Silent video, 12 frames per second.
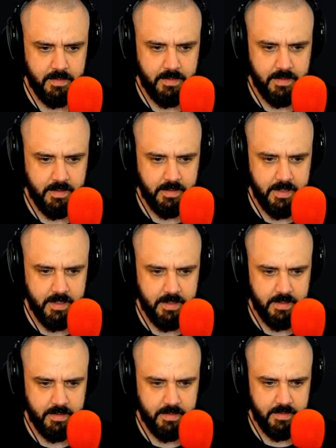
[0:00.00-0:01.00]
Not yet.
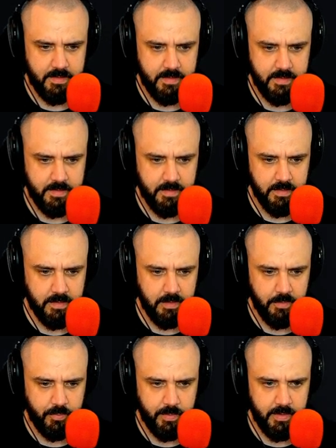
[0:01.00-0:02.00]

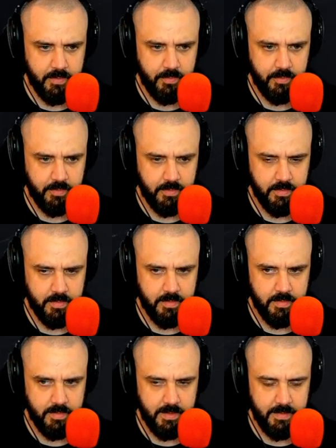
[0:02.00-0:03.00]
30.5.
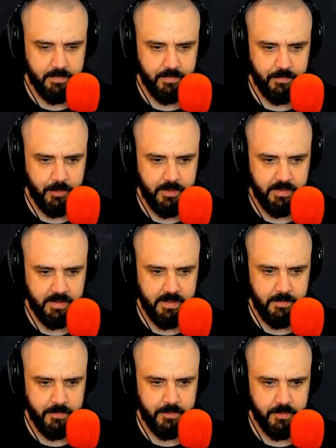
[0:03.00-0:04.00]
Yep, freezing
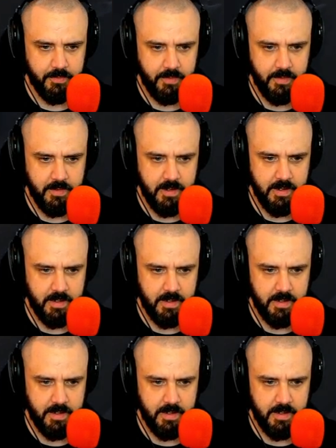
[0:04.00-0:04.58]
temperatures. All right.